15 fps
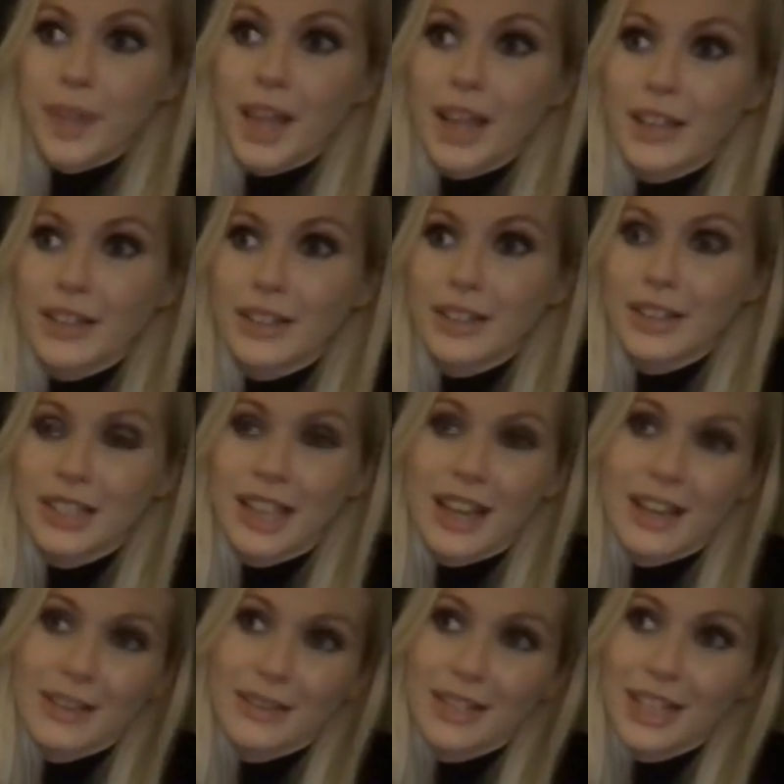And
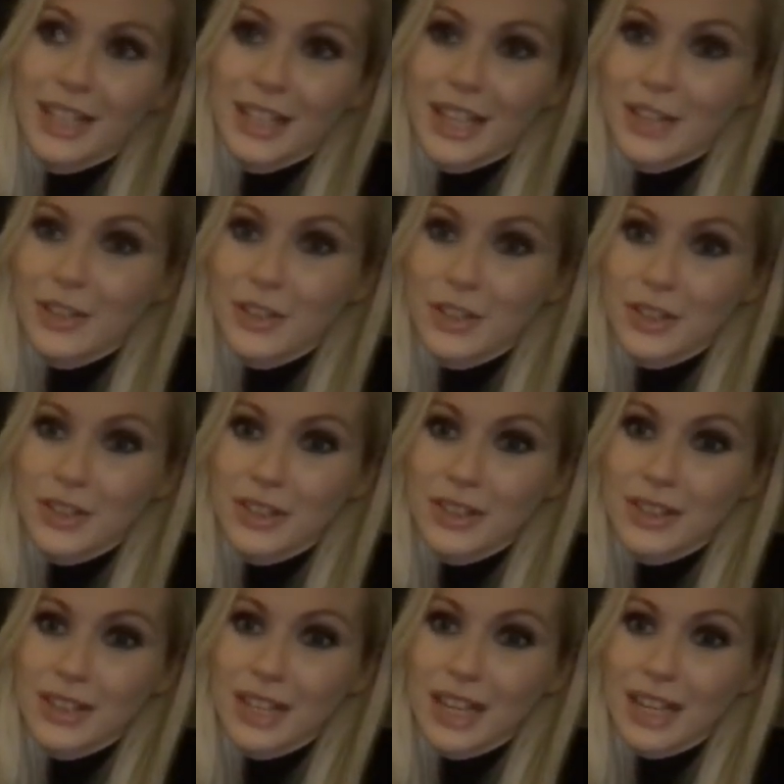yeah, it
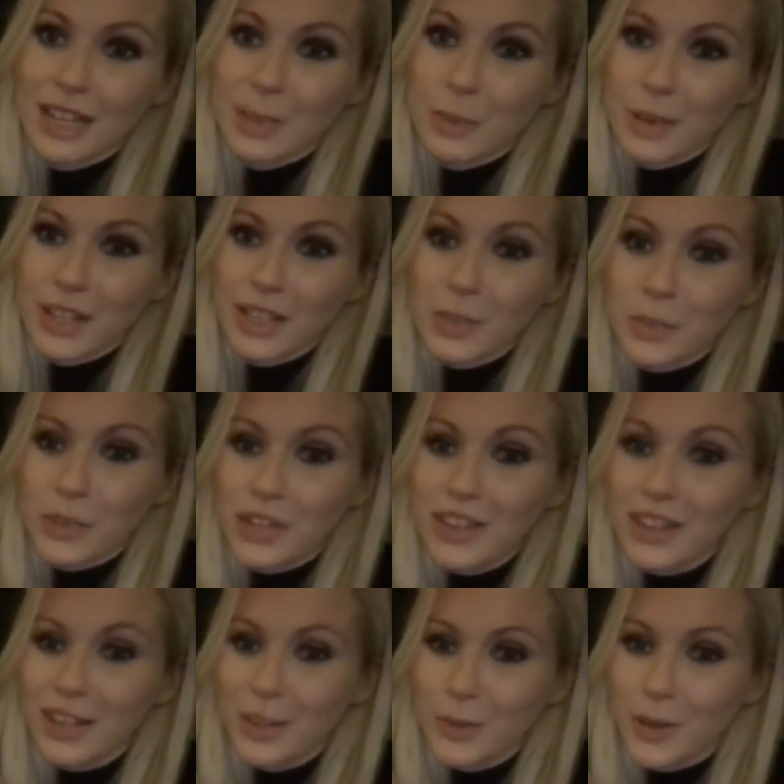explains
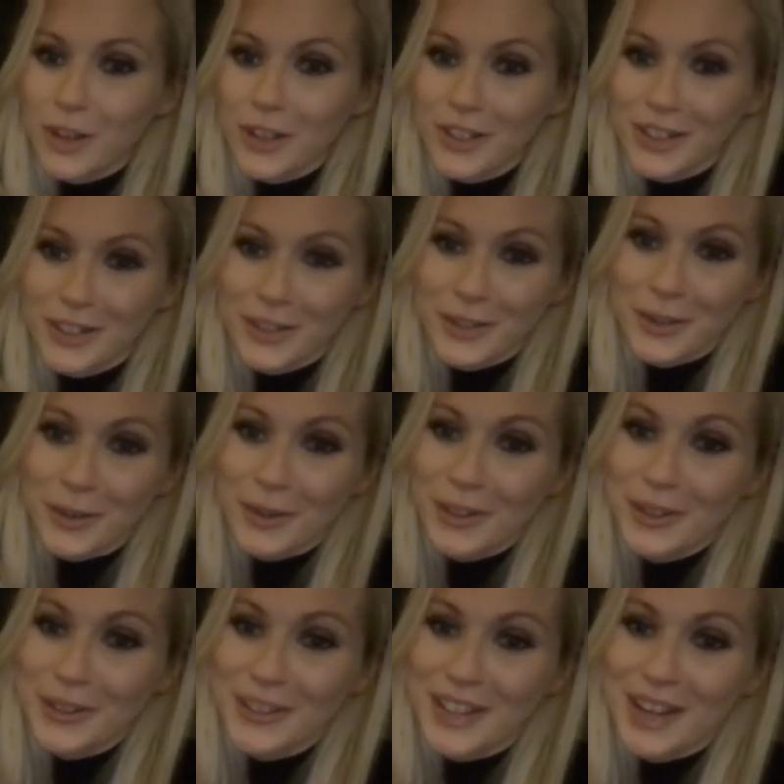breathing as well, because I don't know about
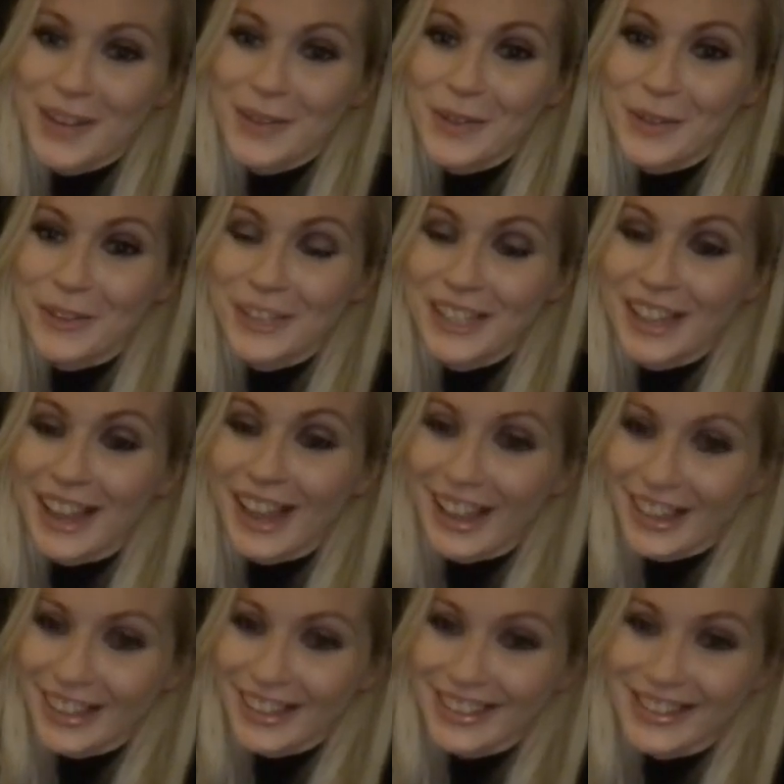you, Sam, but for
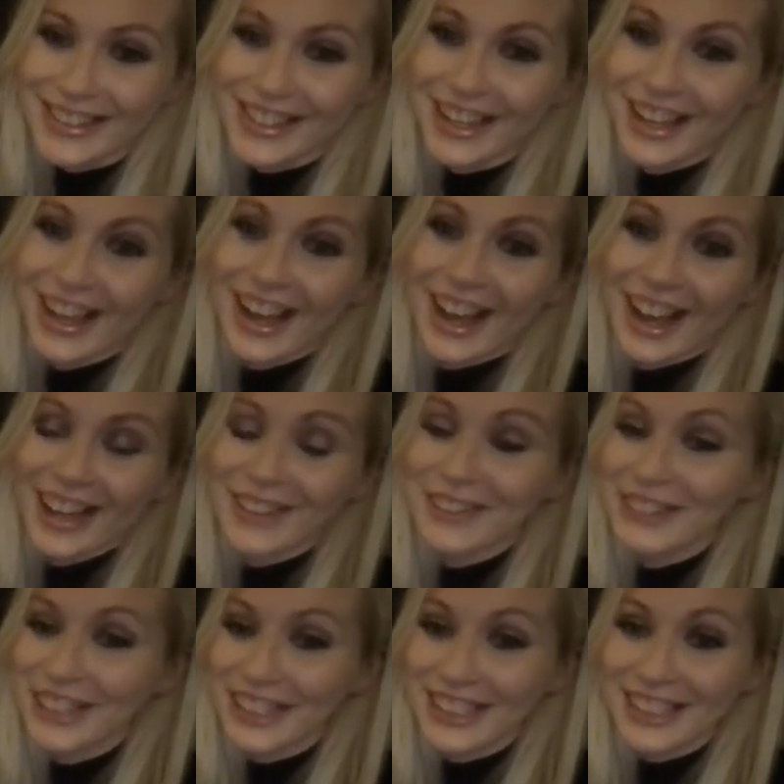years I
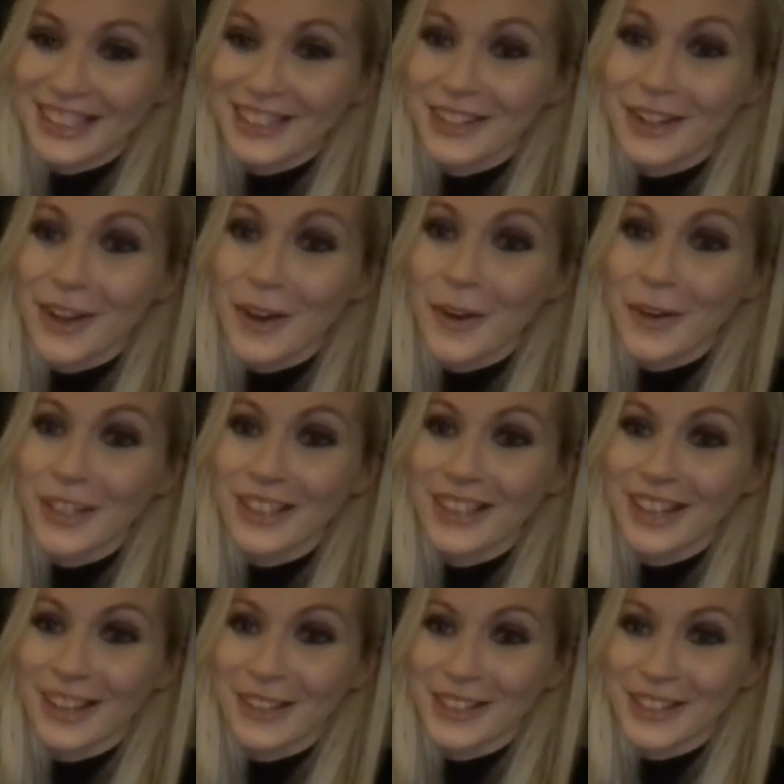really didn't know what
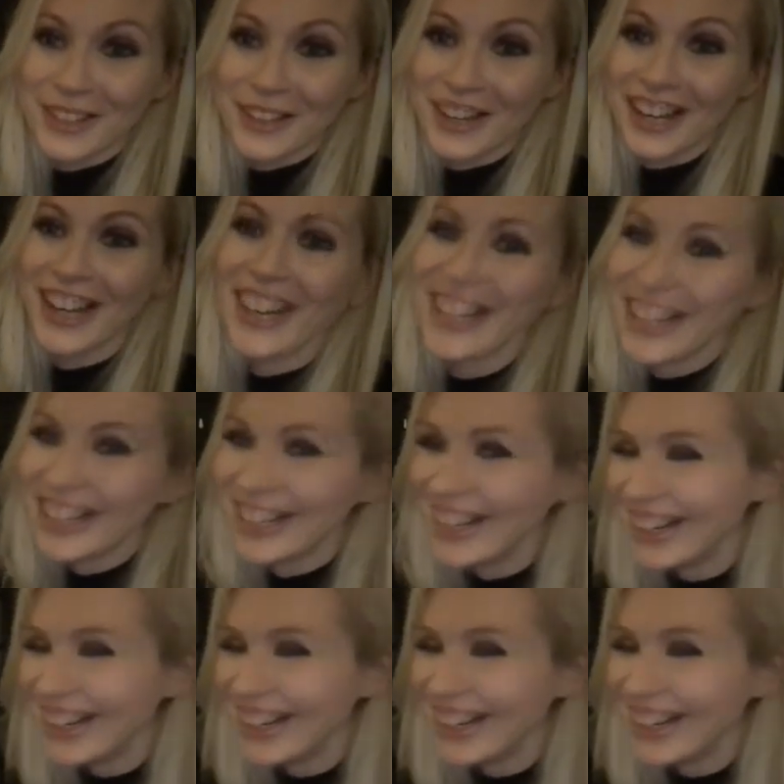I was doing.